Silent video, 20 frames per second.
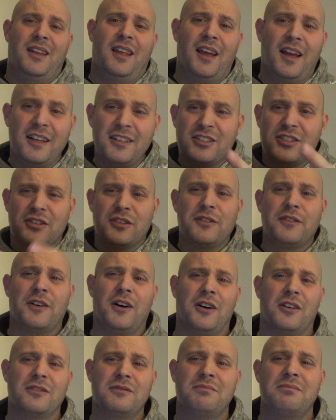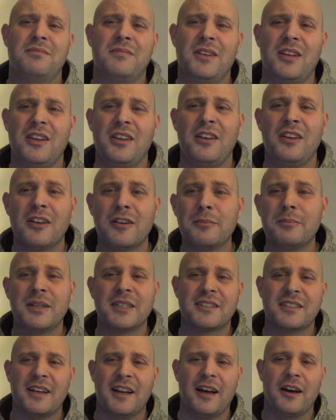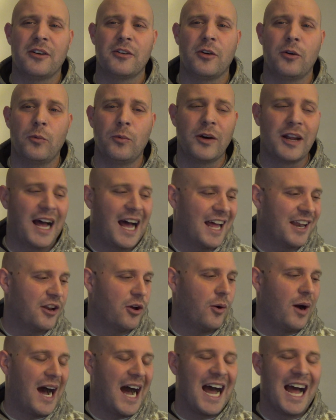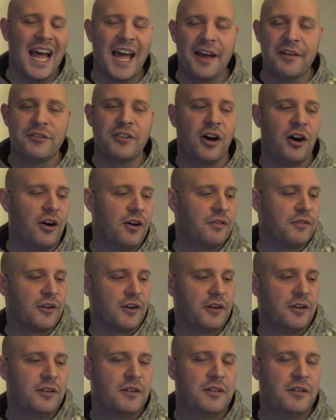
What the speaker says: that's your fault. You're missing out on what I know I have to offer.